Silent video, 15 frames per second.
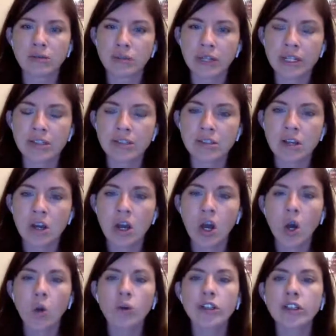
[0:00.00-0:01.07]
sufferings,
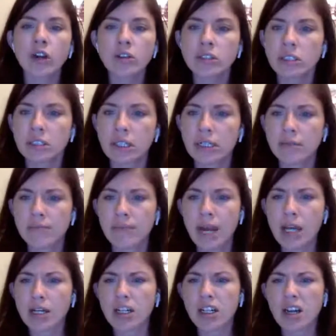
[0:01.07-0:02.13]
or inoculate
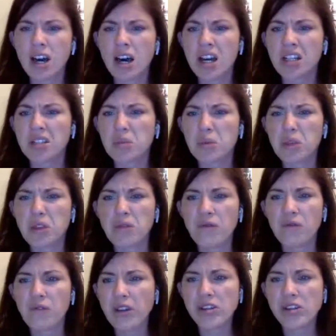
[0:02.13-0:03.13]
mankind with the